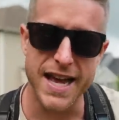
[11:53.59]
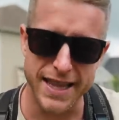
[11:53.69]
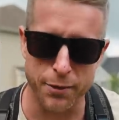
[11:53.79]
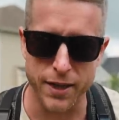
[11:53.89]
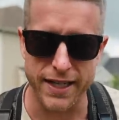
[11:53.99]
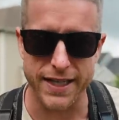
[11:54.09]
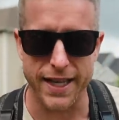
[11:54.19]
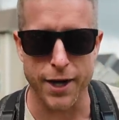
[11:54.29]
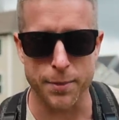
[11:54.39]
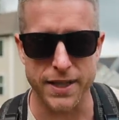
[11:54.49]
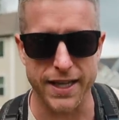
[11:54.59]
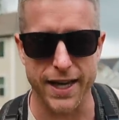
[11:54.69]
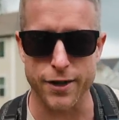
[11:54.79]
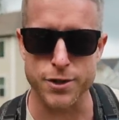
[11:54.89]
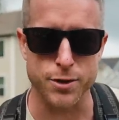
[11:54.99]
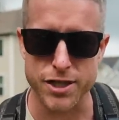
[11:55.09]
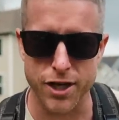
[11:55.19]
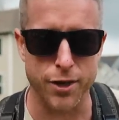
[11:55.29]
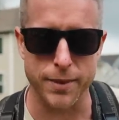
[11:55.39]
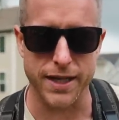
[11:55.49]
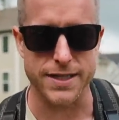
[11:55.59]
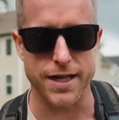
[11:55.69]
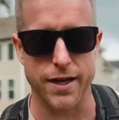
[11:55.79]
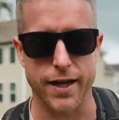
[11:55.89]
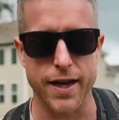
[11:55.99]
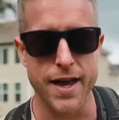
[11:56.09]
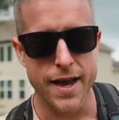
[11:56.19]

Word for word: that we need to get up in the air. So it's gonna be exciting.